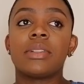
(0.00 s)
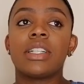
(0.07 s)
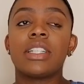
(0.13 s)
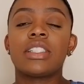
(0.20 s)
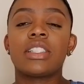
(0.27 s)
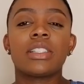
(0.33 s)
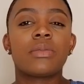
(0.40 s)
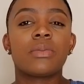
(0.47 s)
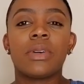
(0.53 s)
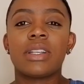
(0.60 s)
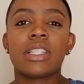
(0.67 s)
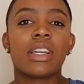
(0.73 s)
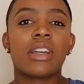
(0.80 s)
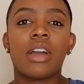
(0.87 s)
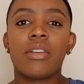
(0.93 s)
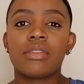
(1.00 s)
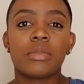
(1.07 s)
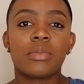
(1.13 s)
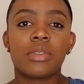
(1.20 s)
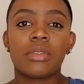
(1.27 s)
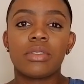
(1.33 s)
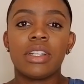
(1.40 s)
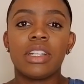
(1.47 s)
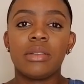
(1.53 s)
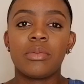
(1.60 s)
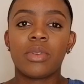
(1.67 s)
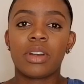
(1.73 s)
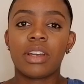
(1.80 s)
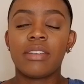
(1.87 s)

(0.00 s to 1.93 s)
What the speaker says: It just wasn't comfortable anymore.